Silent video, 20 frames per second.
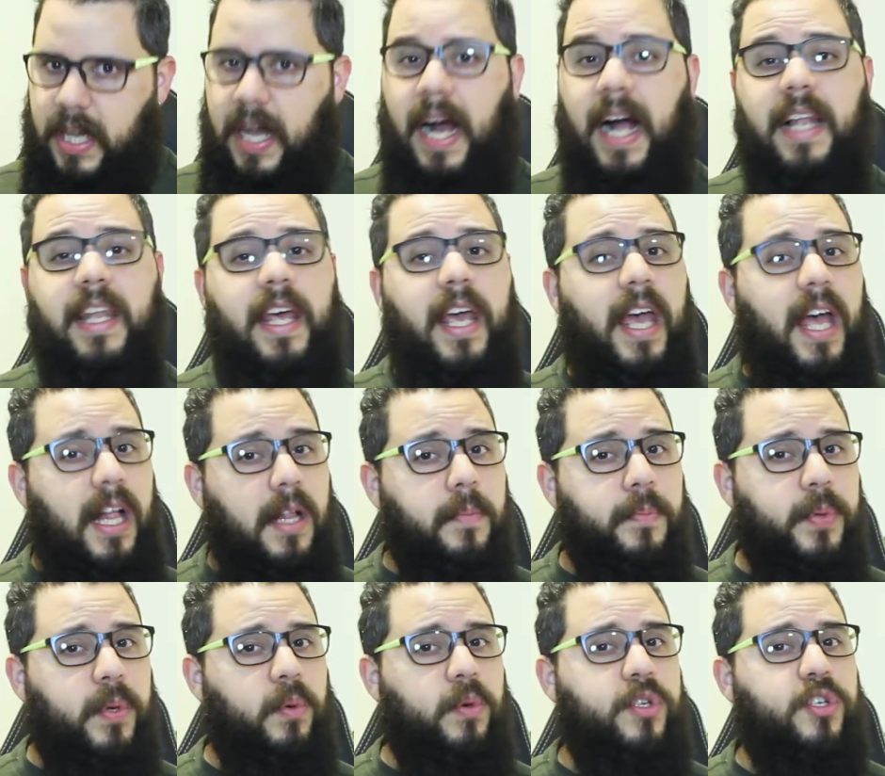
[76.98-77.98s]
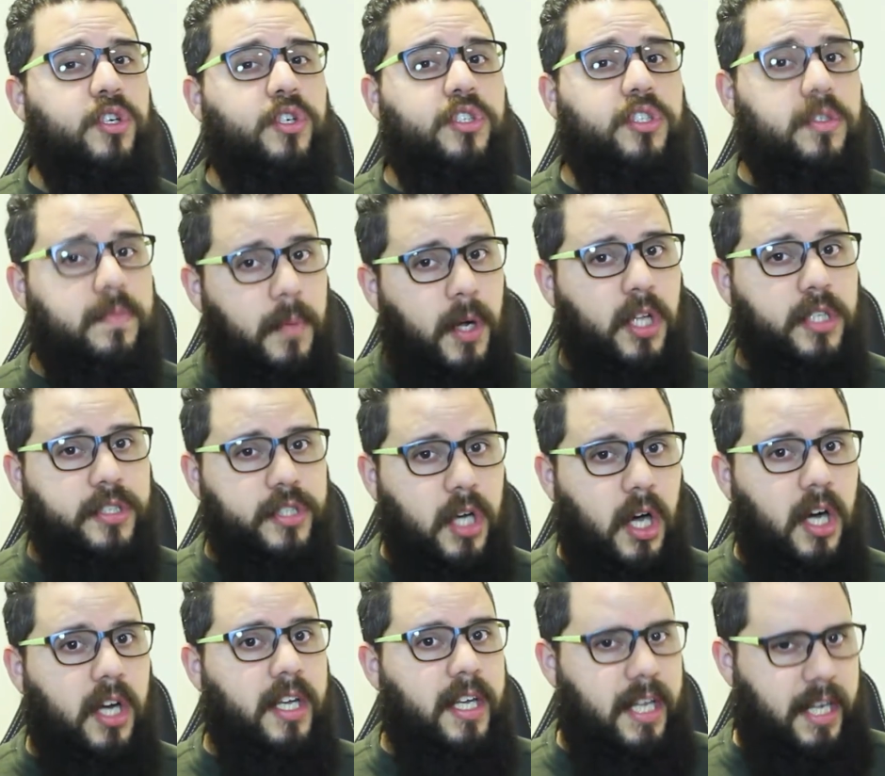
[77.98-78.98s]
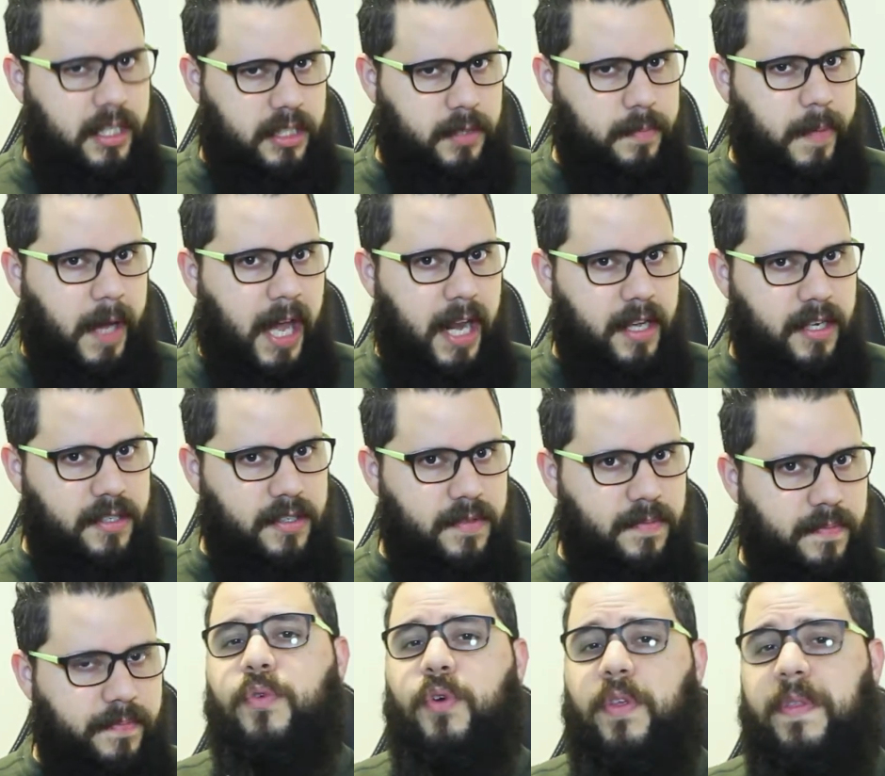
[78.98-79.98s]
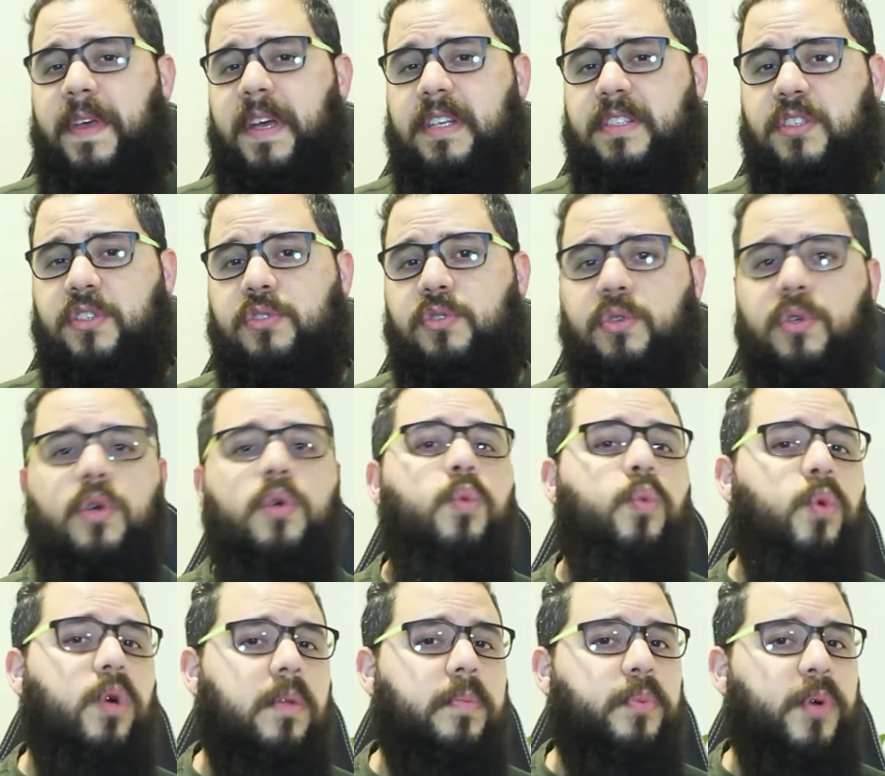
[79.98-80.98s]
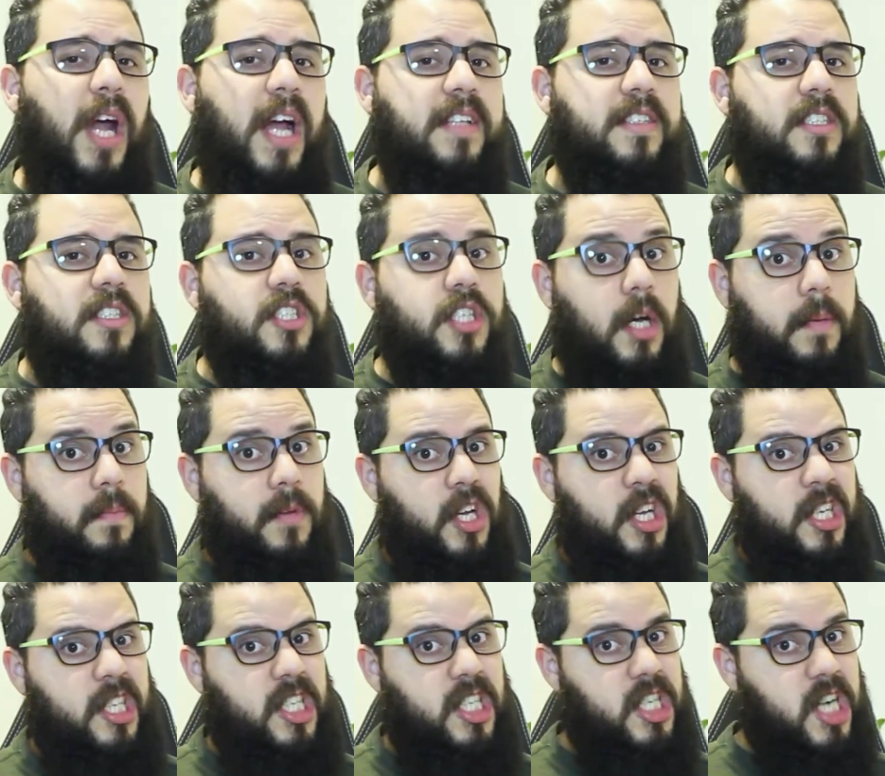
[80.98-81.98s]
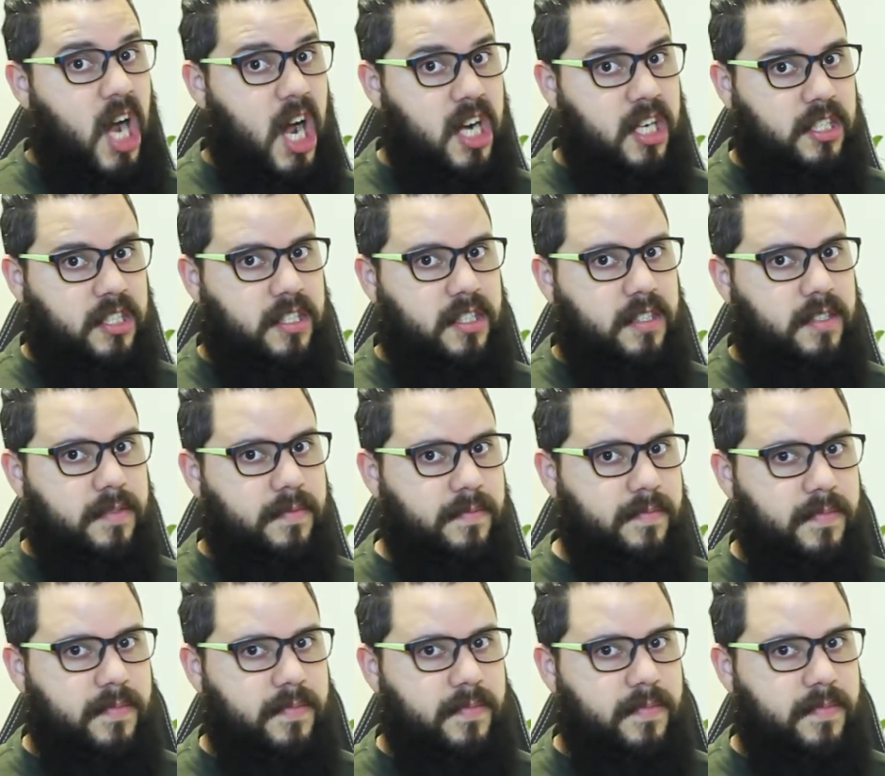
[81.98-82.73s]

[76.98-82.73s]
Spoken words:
I'll help you with your small talk in Spanish. For this, we'll practice some chunks.